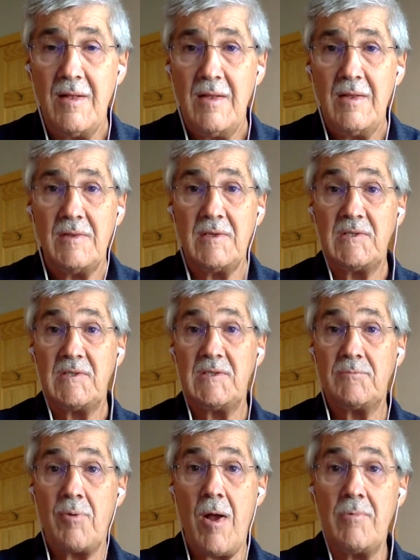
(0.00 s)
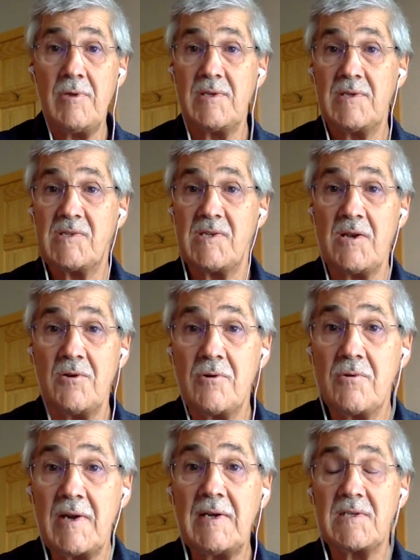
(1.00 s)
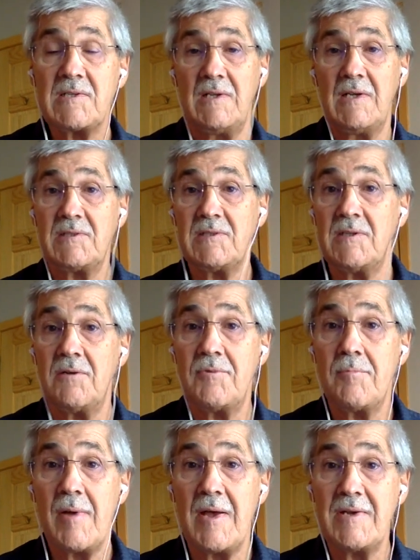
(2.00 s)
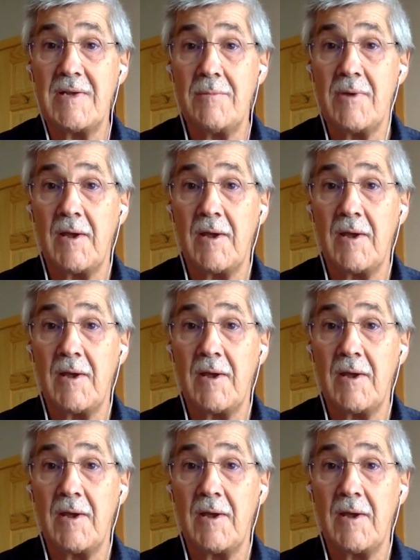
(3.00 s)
This is probably the single greatest lesson of the pandemic.